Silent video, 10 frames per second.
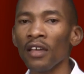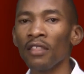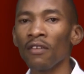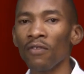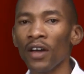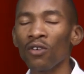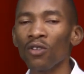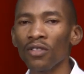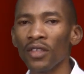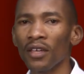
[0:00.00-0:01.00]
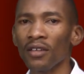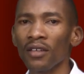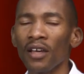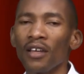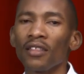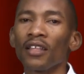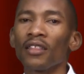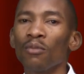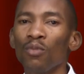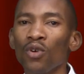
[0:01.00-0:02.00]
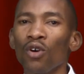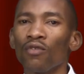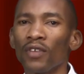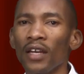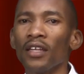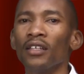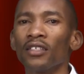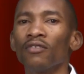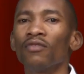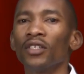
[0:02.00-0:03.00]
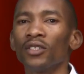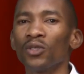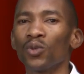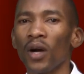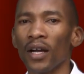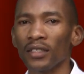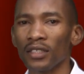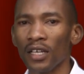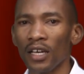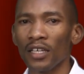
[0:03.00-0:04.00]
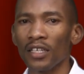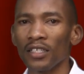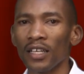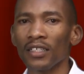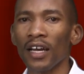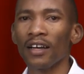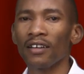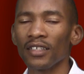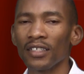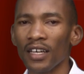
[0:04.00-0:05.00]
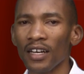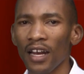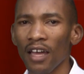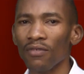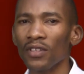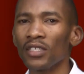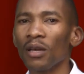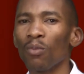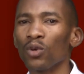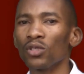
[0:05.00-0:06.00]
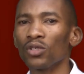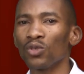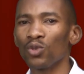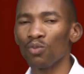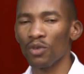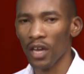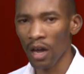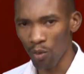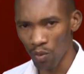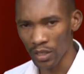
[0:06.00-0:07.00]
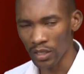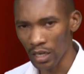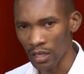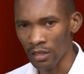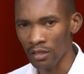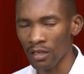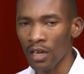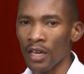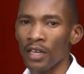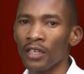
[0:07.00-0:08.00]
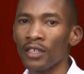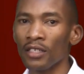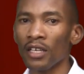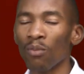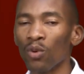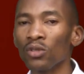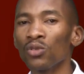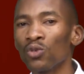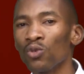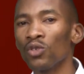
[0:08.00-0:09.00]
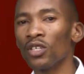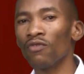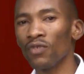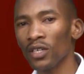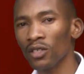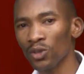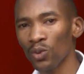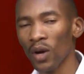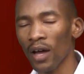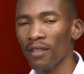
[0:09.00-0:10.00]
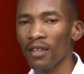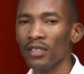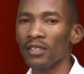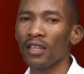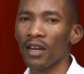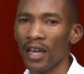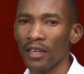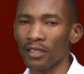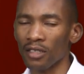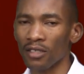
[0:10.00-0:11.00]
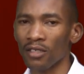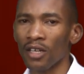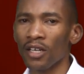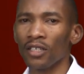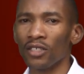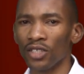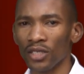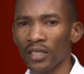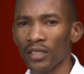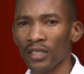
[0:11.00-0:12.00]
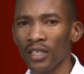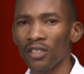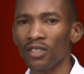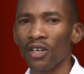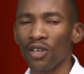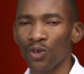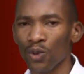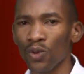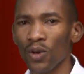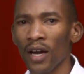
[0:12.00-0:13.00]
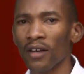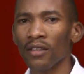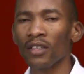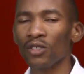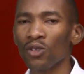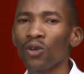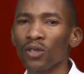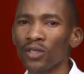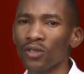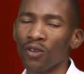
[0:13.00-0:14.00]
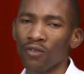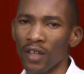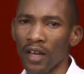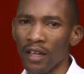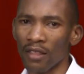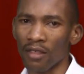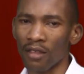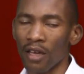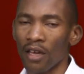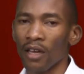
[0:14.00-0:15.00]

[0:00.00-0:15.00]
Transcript: And the final thing that the book of Daniel reveals to us is that a Christian life is supposed to be a witness. It is supposed to reveal to others the light. Jesus says, you are the salt of the earth.